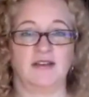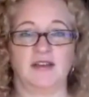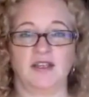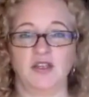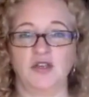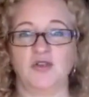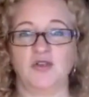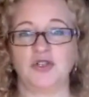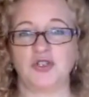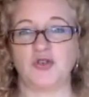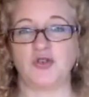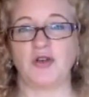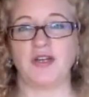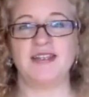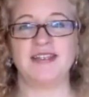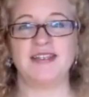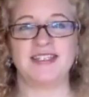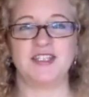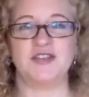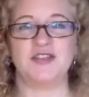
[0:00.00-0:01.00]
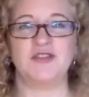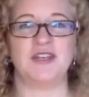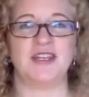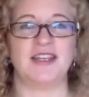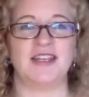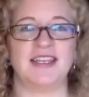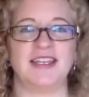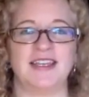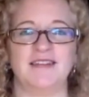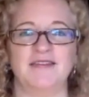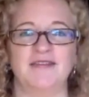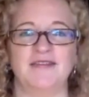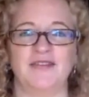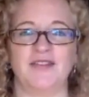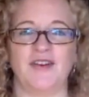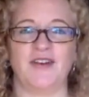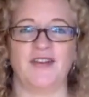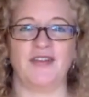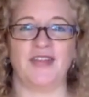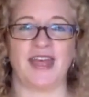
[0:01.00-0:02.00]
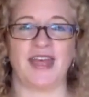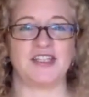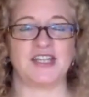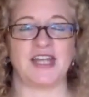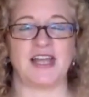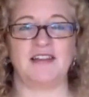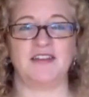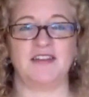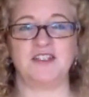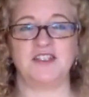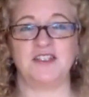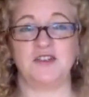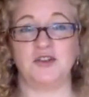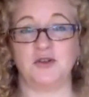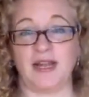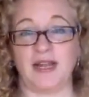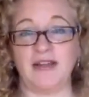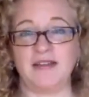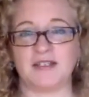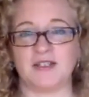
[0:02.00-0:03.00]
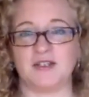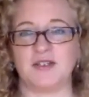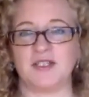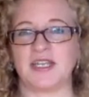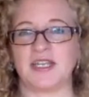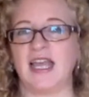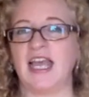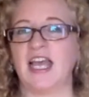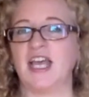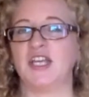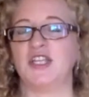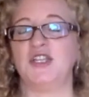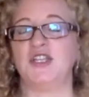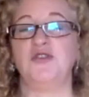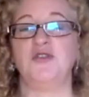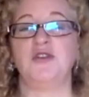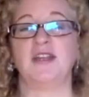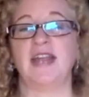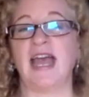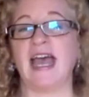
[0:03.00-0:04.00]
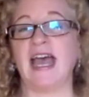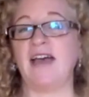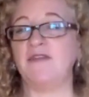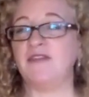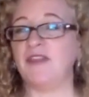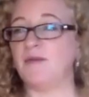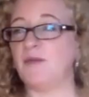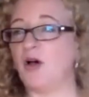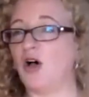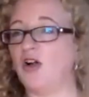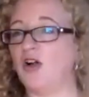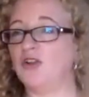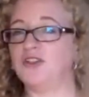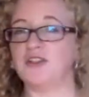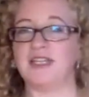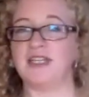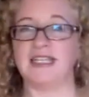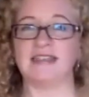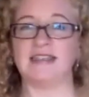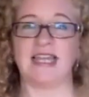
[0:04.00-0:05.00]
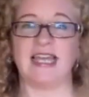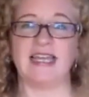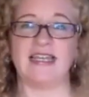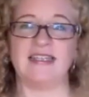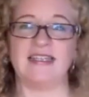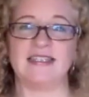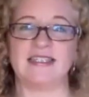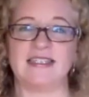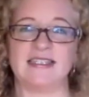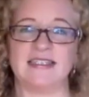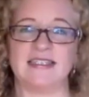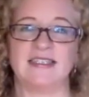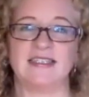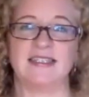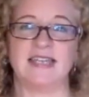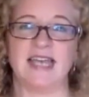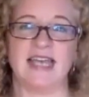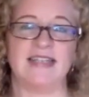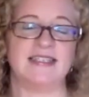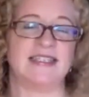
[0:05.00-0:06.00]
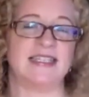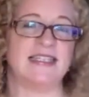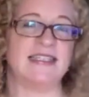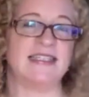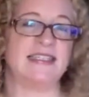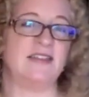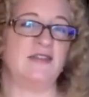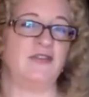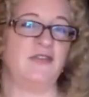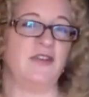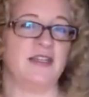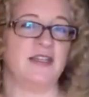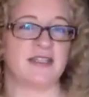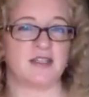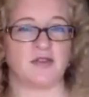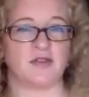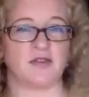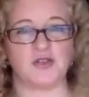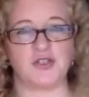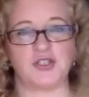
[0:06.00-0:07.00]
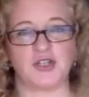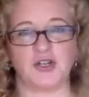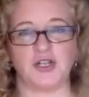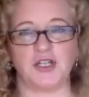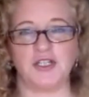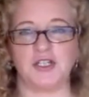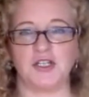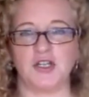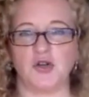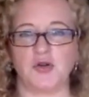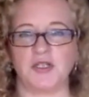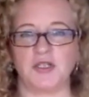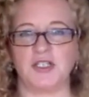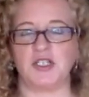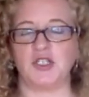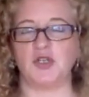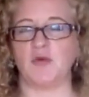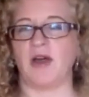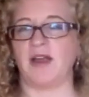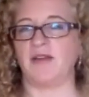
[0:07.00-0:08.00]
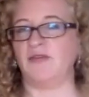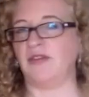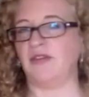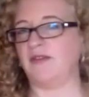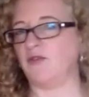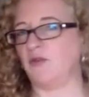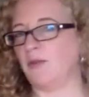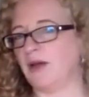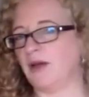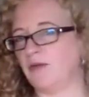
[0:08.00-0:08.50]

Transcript: Your choice. You can give that challenge to your dancers. You could have them alternate legs as they see fit. So they're starting to notice, do I favor my